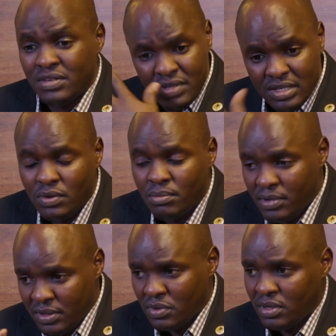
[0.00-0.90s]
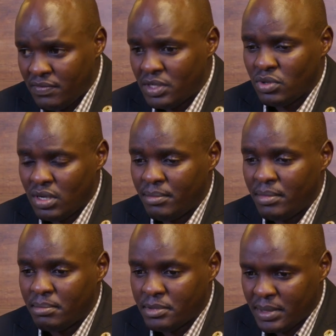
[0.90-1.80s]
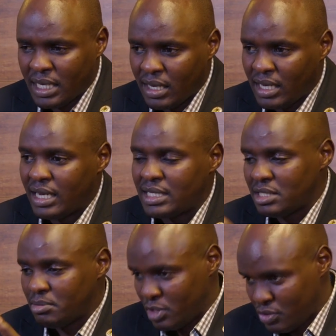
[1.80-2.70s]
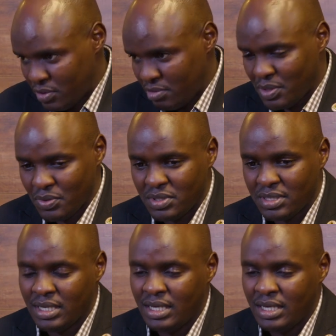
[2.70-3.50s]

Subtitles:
If it will eventually, I'm speaking in anticipation, because